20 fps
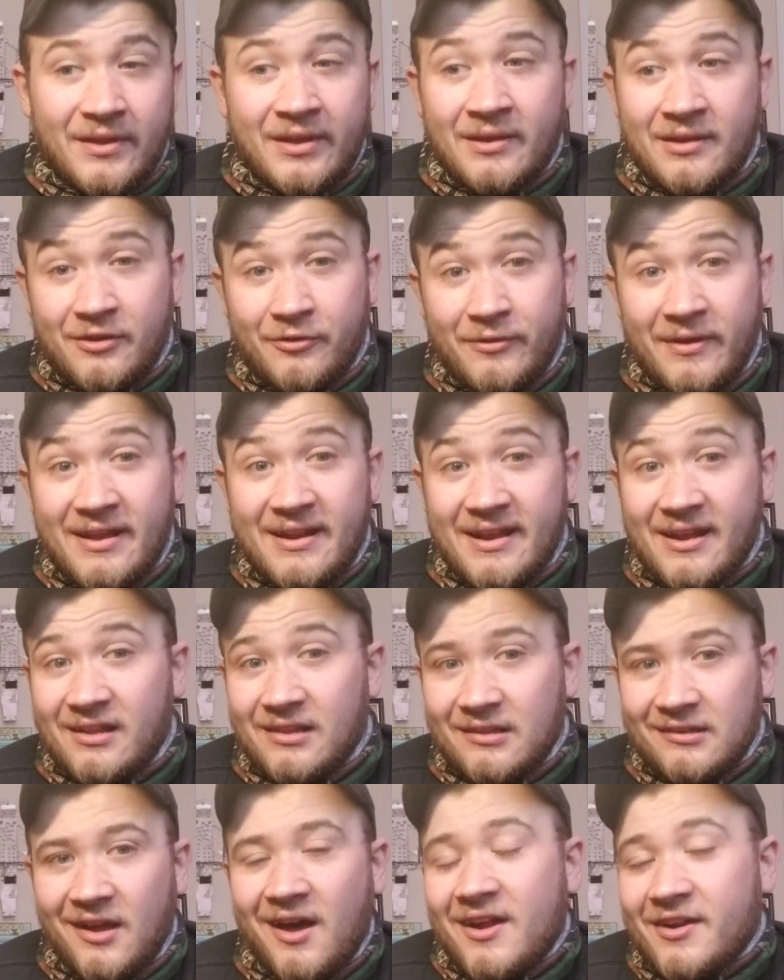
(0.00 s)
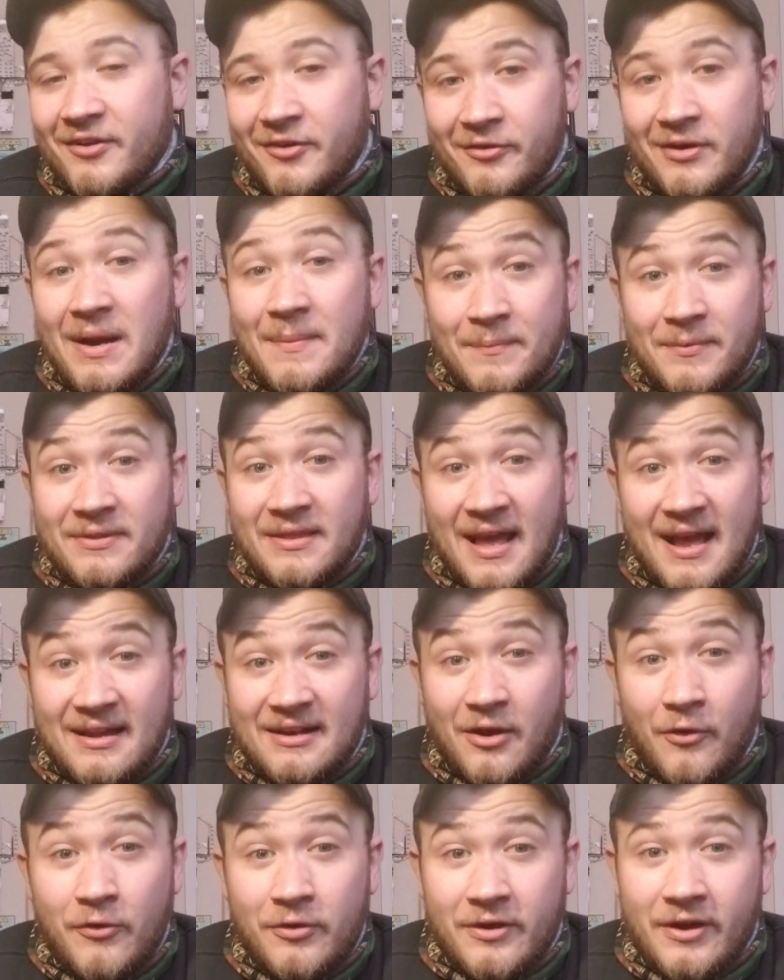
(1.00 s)
creating a lot of grip with that
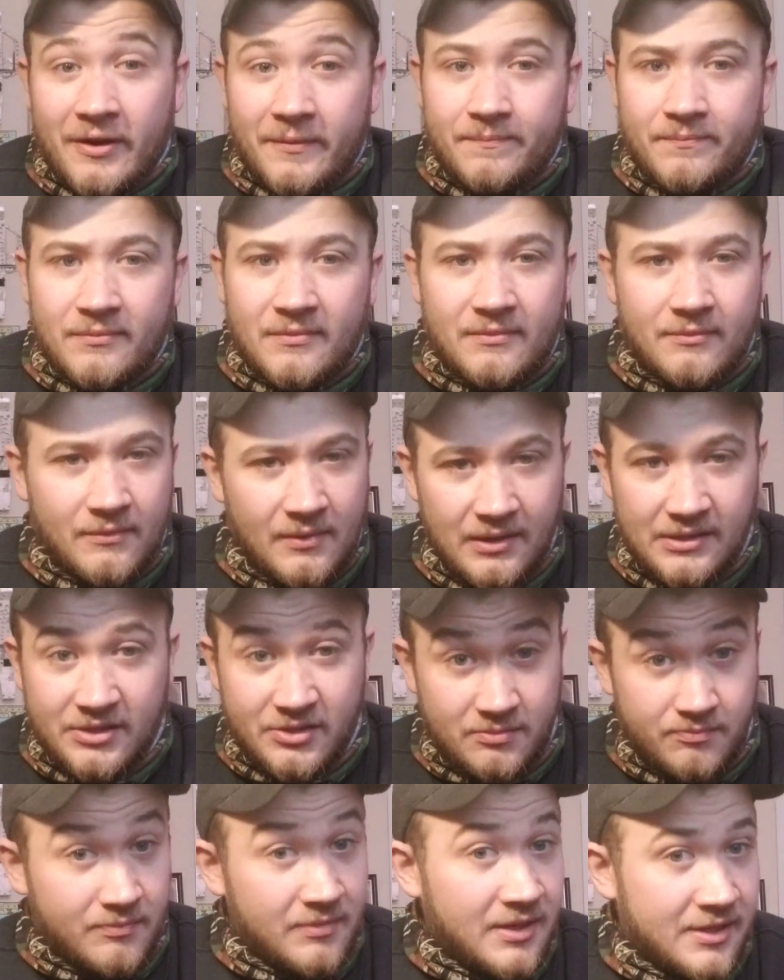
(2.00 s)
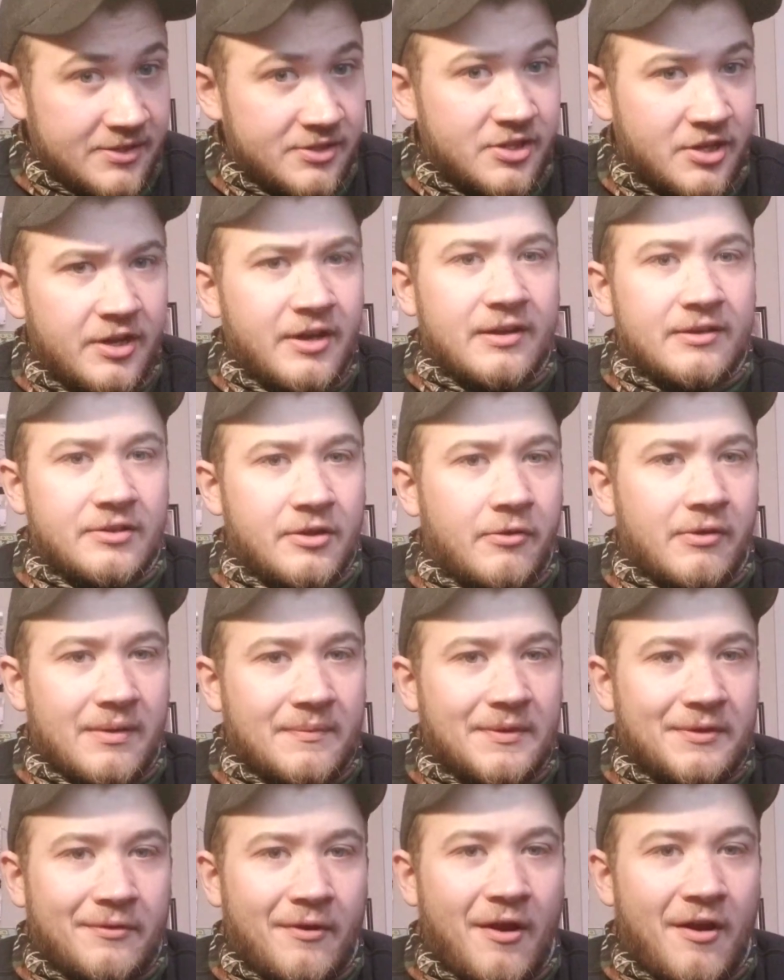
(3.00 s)
corner. It is good, don't get
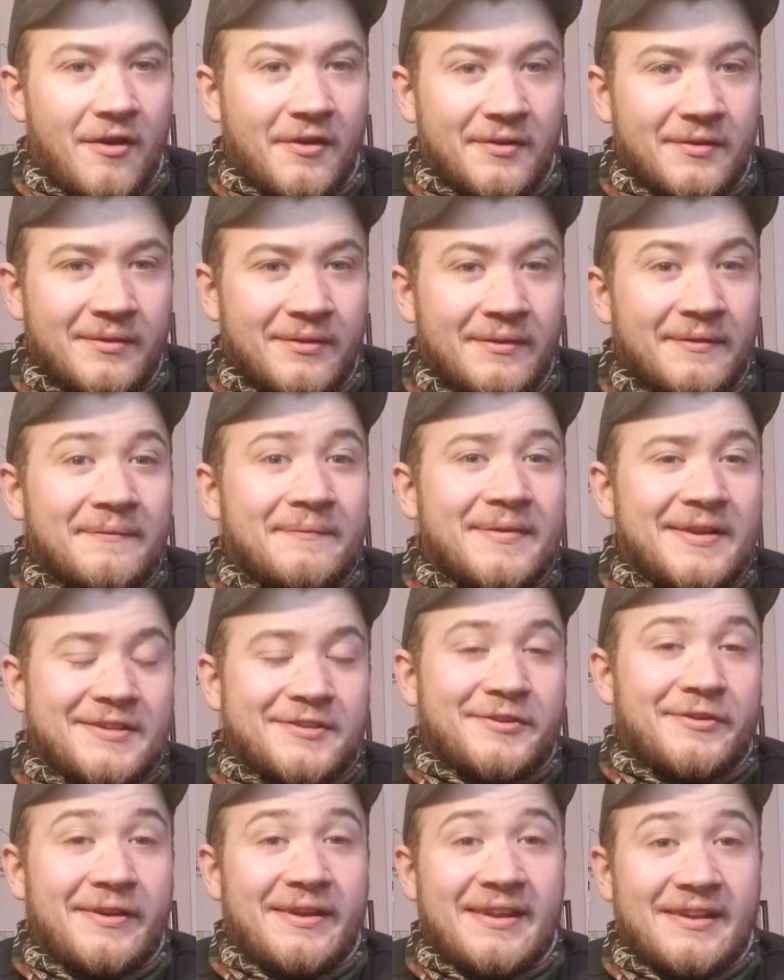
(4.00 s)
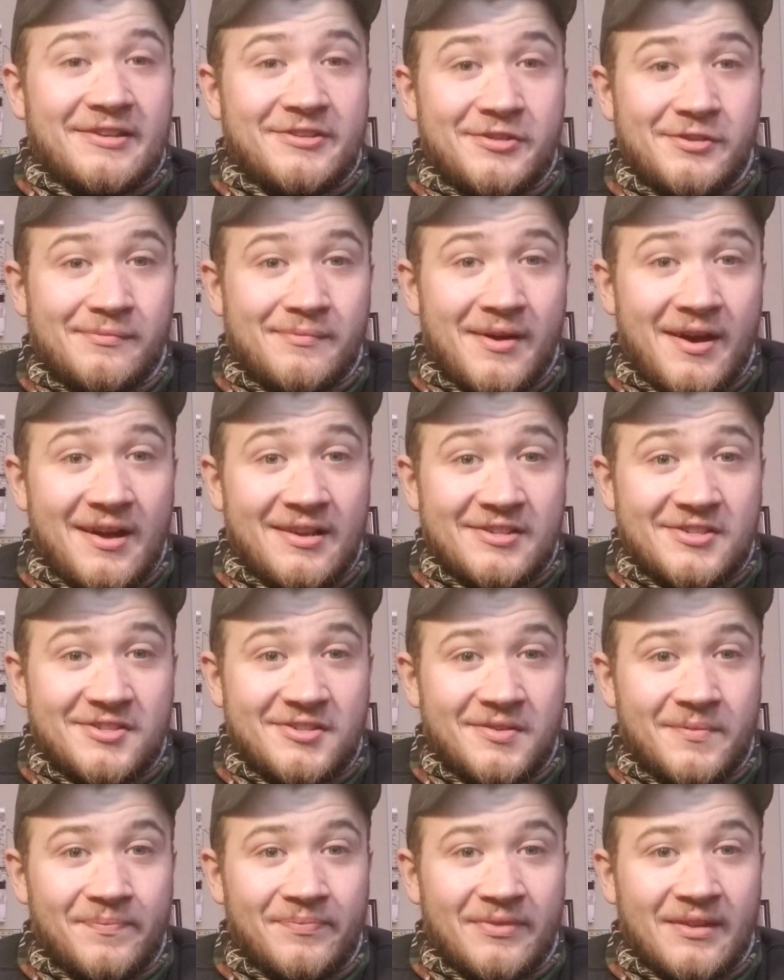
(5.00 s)
me wrong. It's creating too much.
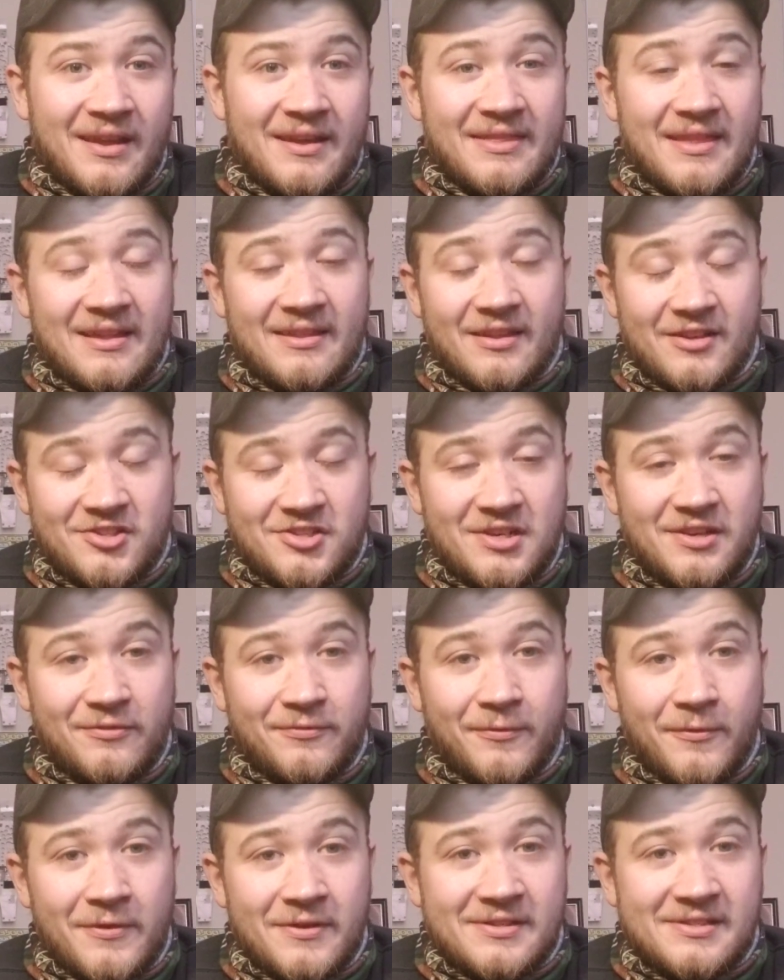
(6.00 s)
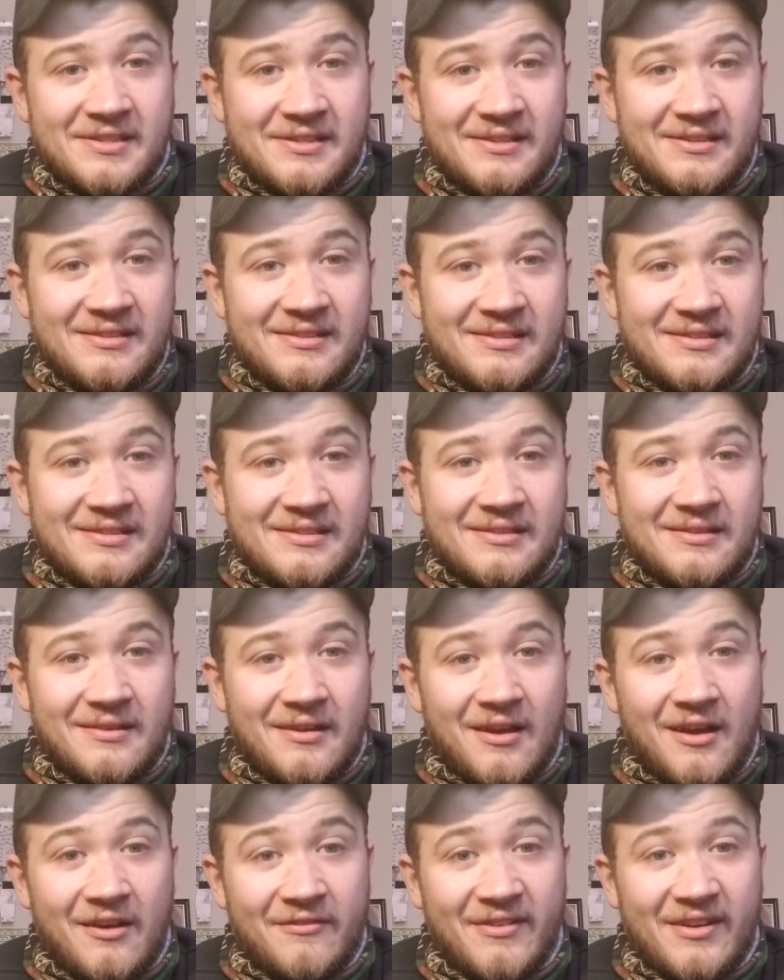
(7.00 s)
And then the G-forces
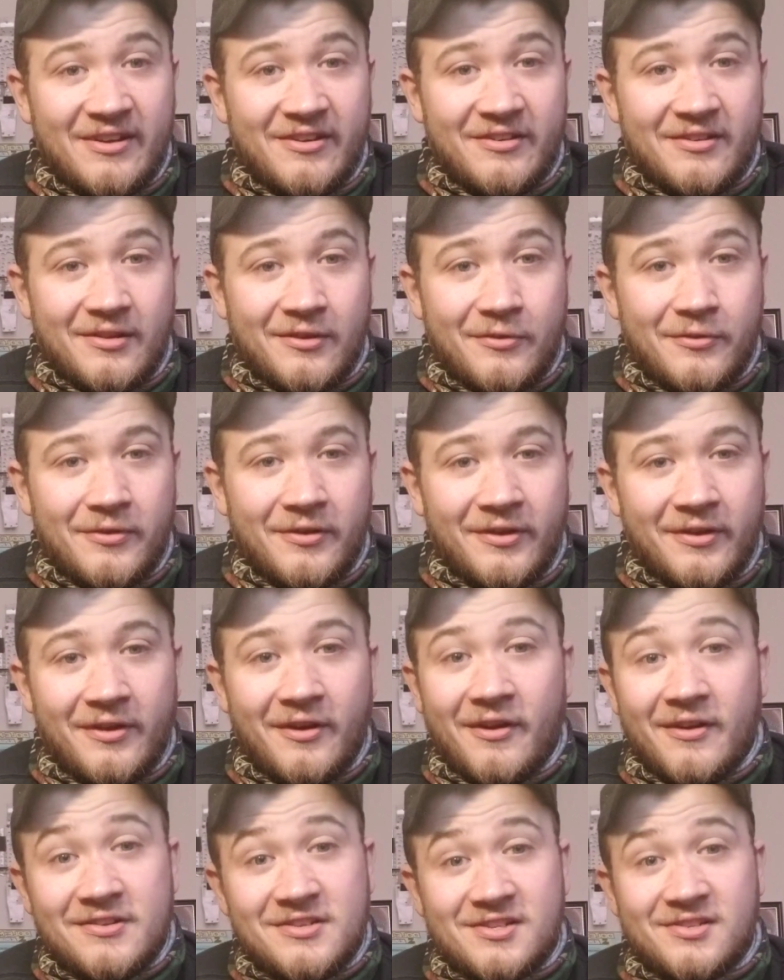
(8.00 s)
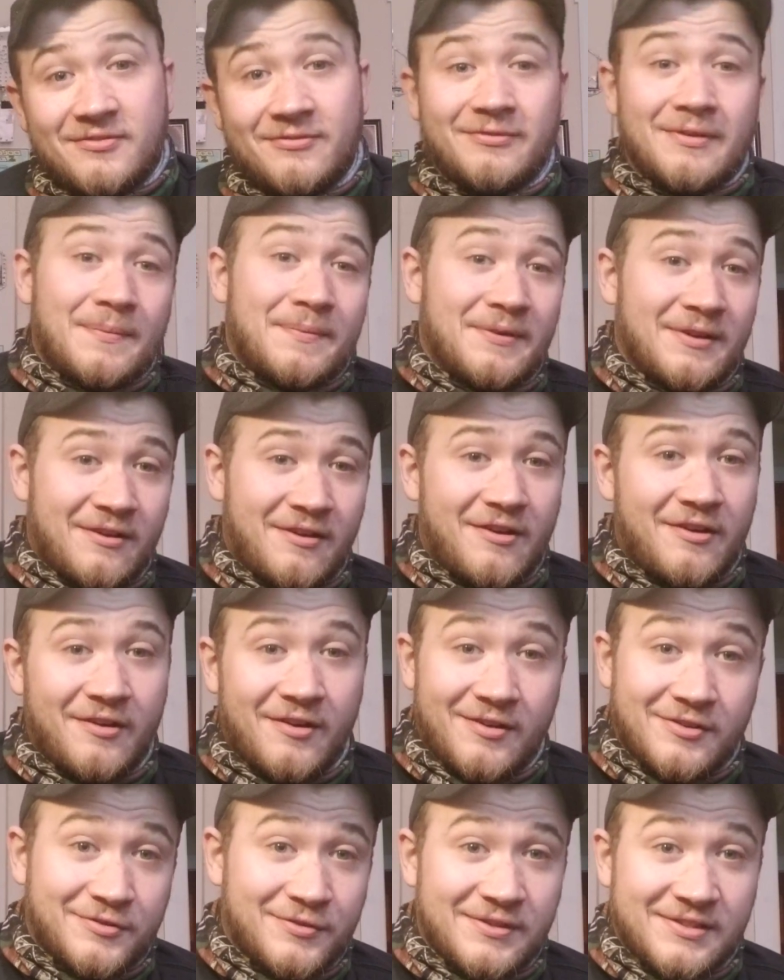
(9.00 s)
of entering the corner are just flipping the car
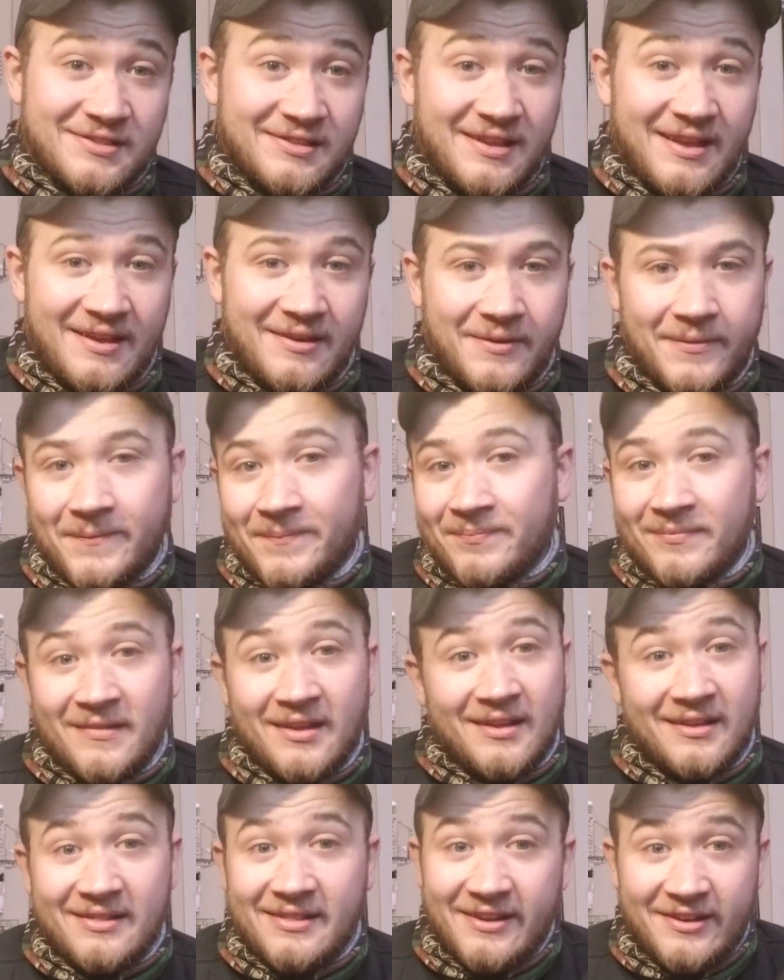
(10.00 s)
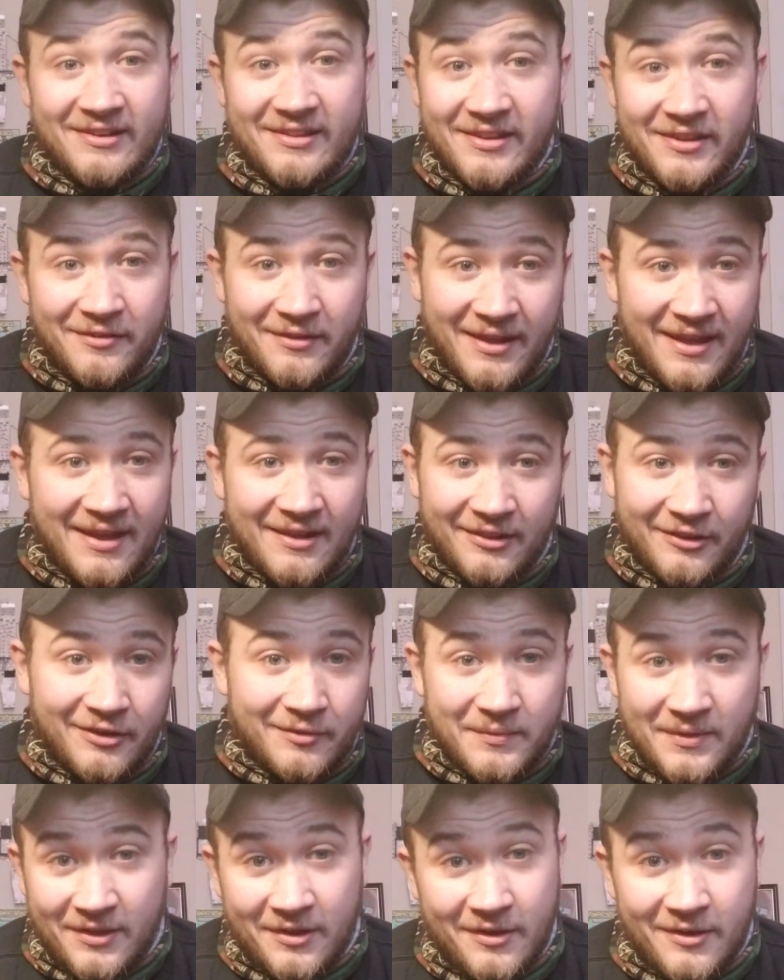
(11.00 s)
onto its lid. Clearly, you can't learn
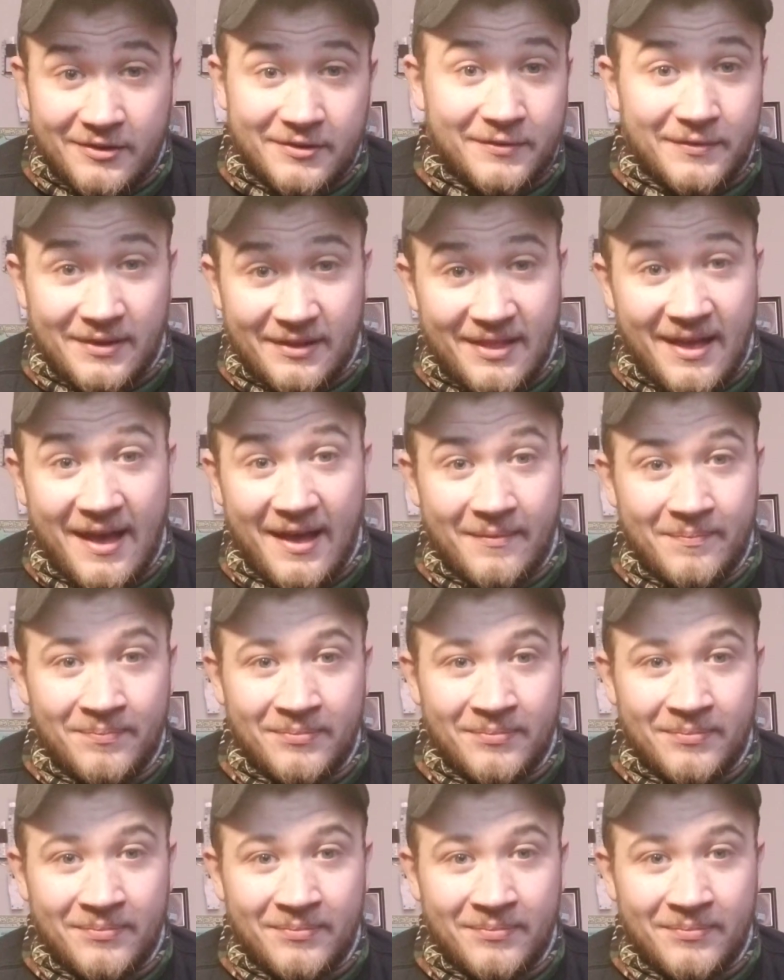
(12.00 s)
with a car doing that.